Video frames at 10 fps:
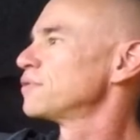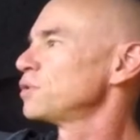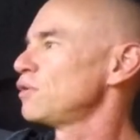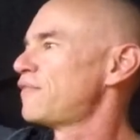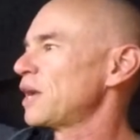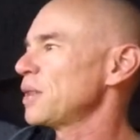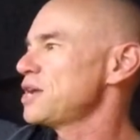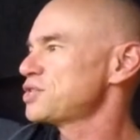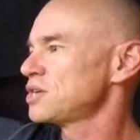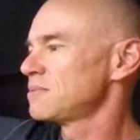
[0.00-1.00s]
a little
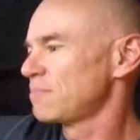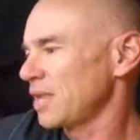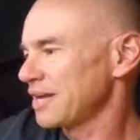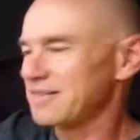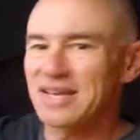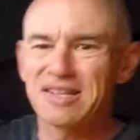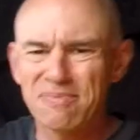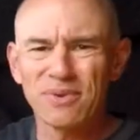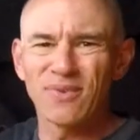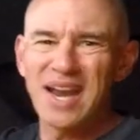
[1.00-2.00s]
ventilation. Like I said, it's
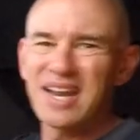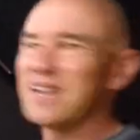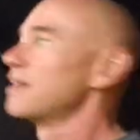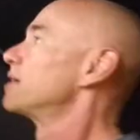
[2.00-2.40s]
been raining,